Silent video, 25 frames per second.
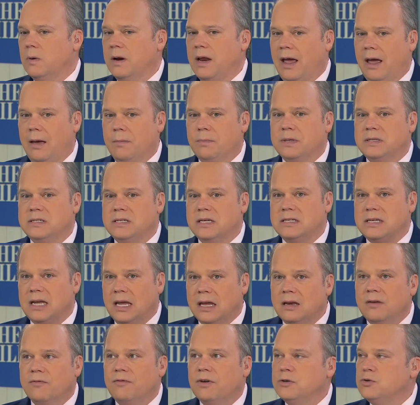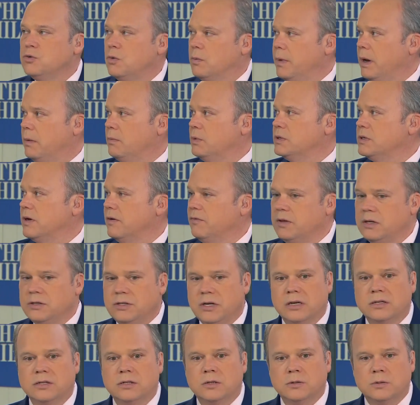what happens is individual members of the
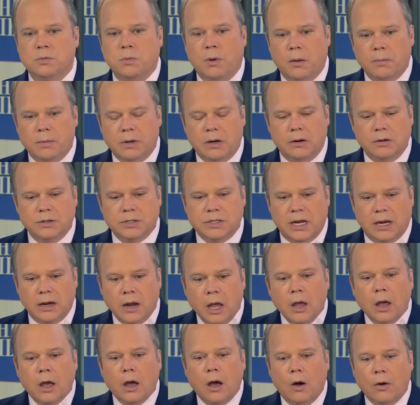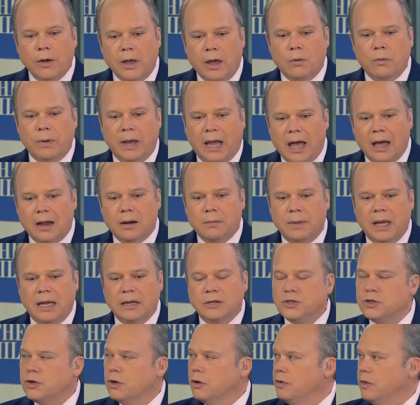Justice Department understand, "Oh yeah, we got to
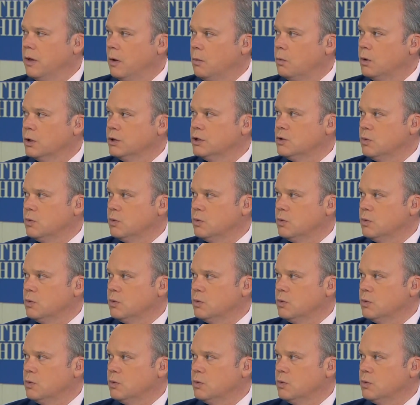make sure that we're